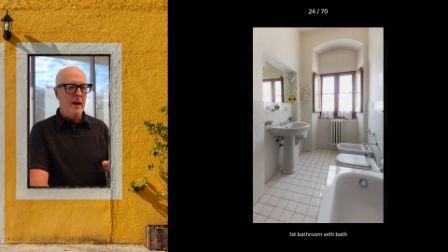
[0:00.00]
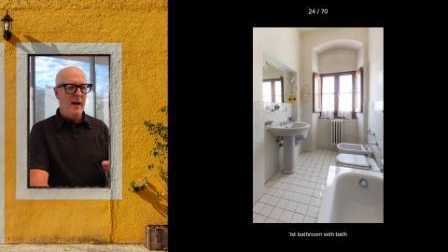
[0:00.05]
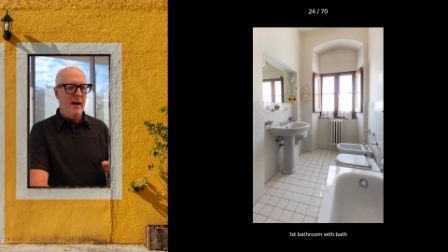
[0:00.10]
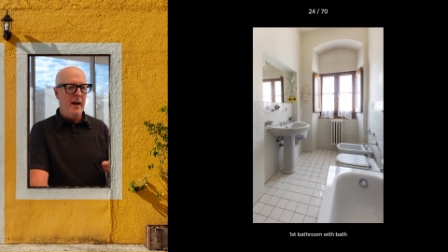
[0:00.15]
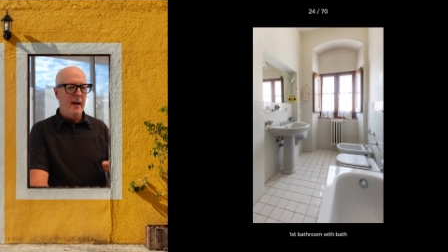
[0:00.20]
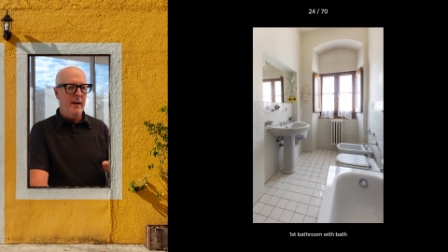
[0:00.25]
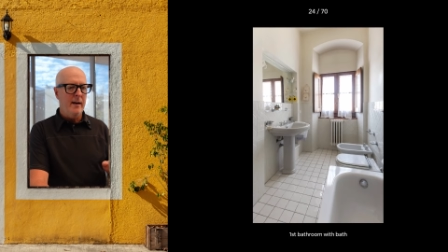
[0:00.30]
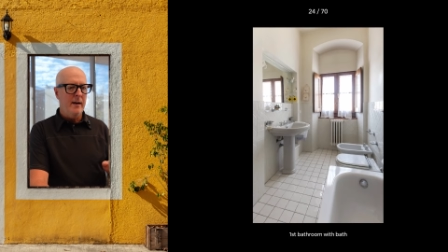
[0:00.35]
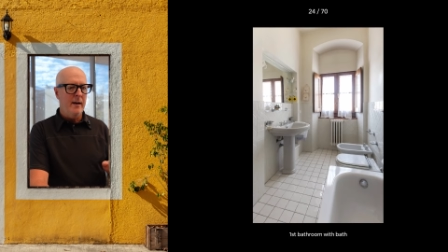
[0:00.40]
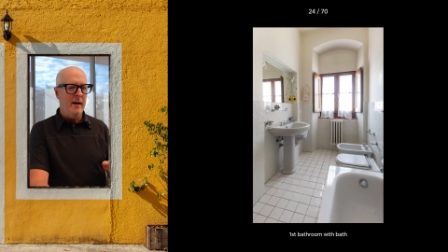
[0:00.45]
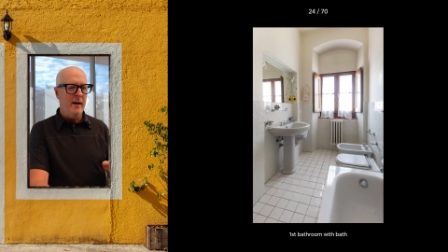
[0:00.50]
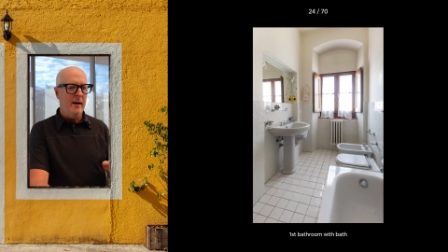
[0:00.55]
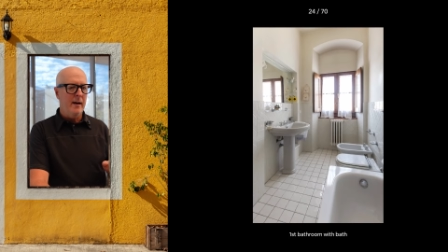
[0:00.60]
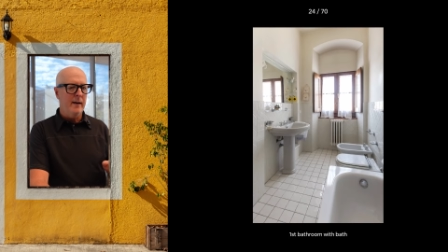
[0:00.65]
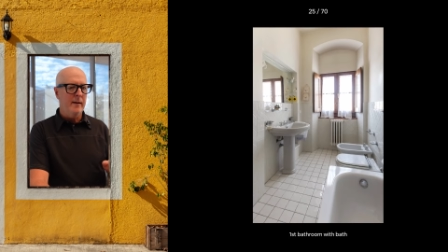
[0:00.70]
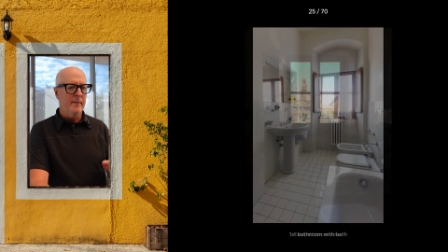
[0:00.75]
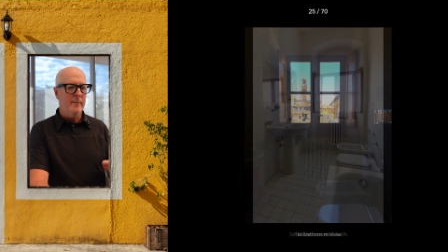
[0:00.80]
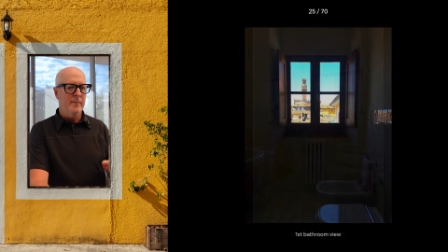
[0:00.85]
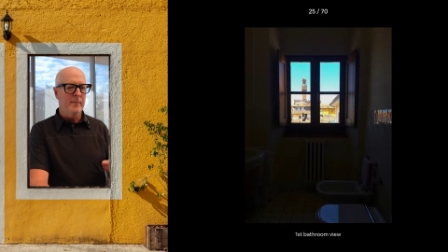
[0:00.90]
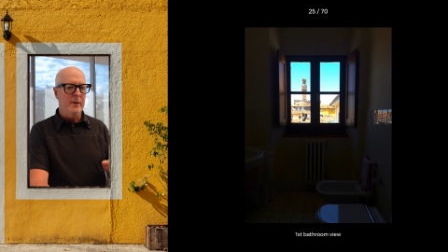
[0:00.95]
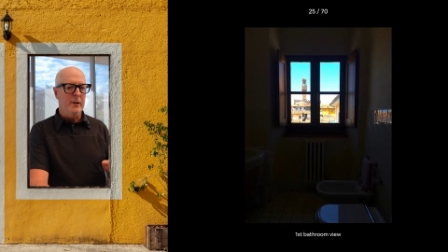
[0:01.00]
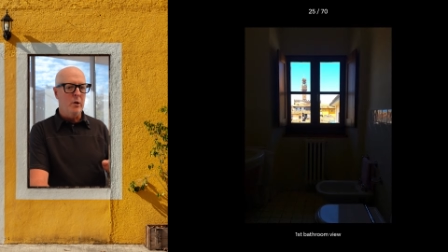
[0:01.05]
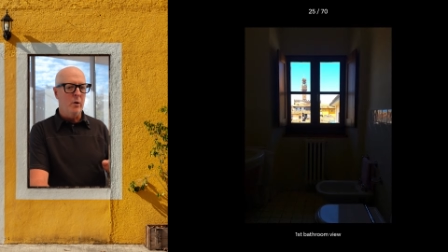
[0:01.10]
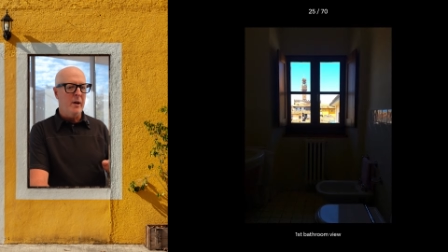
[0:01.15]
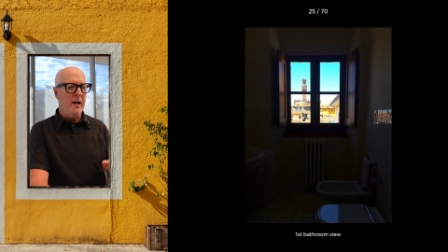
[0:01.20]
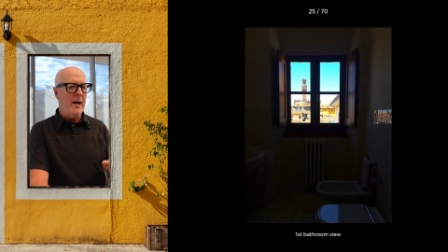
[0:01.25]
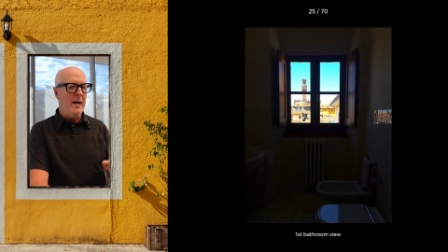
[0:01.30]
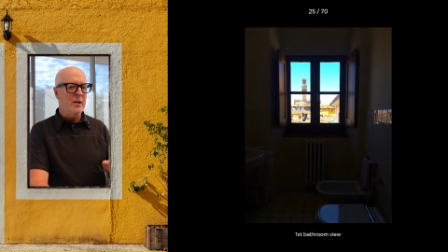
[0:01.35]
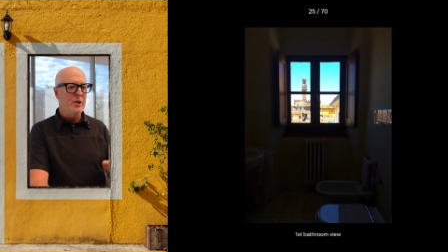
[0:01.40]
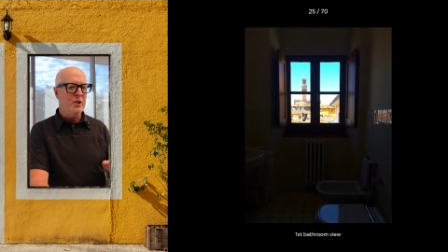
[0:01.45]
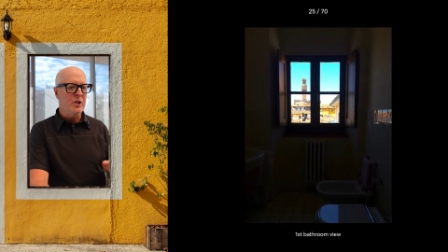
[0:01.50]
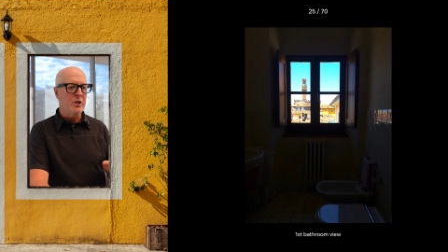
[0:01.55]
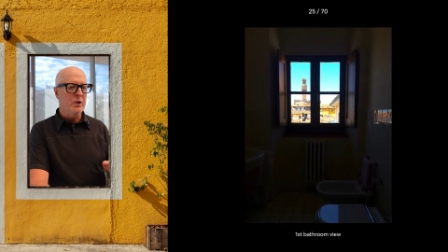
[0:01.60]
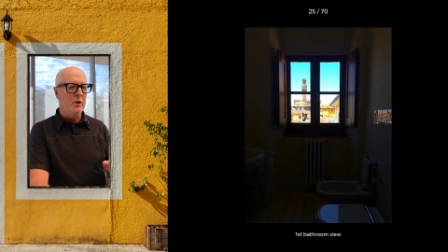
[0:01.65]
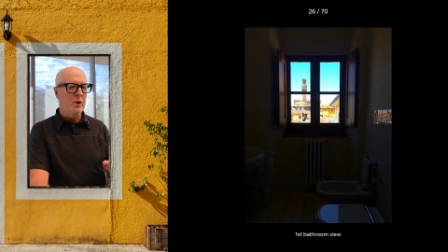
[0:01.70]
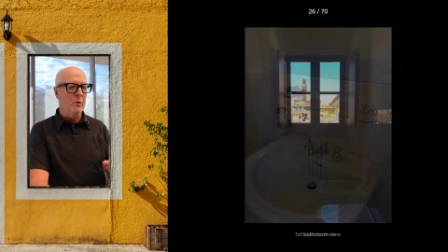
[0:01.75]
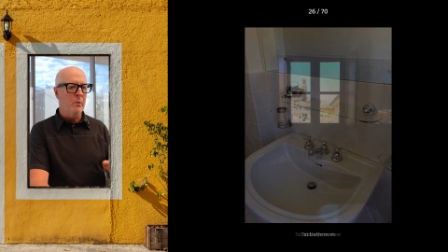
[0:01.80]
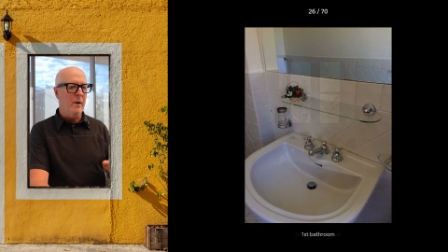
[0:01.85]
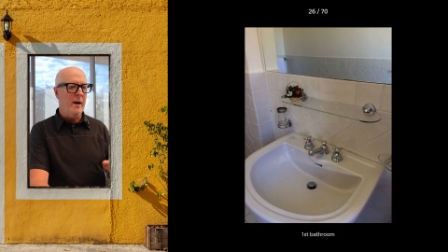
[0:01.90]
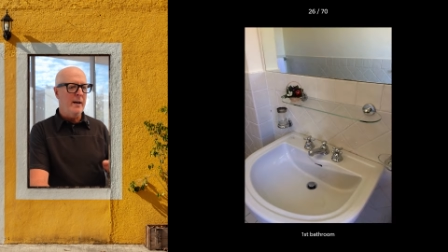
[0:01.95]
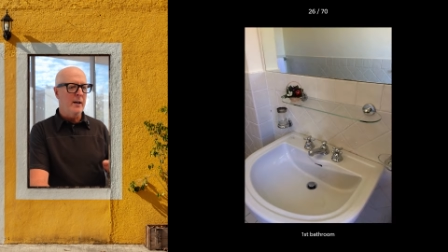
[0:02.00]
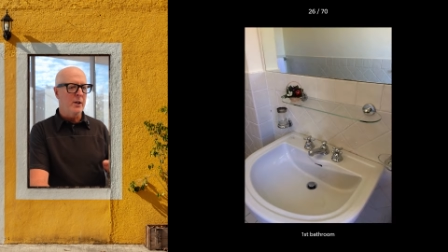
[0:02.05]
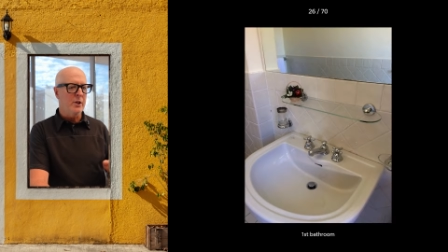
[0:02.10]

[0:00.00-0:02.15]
And location's great.